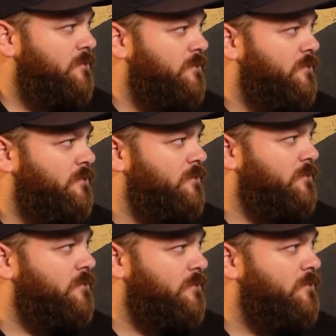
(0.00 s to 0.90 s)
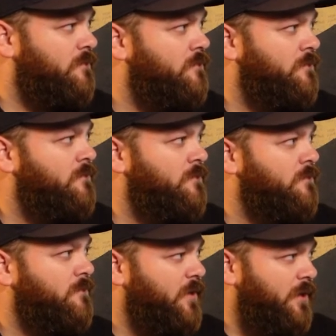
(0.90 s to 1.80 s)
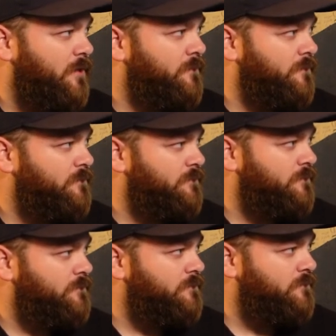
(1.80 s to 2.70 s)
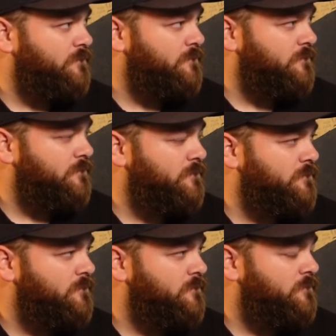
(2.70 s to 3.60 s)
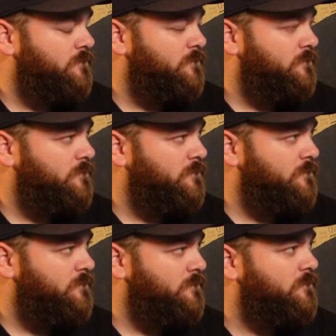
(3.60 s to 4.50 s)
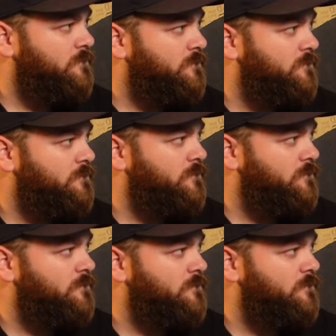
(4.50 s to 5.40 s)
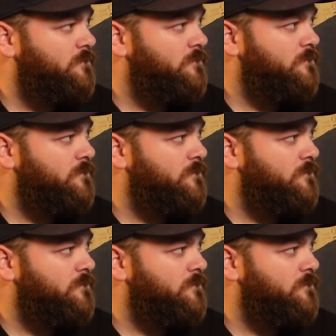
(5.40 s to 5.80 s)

(silent)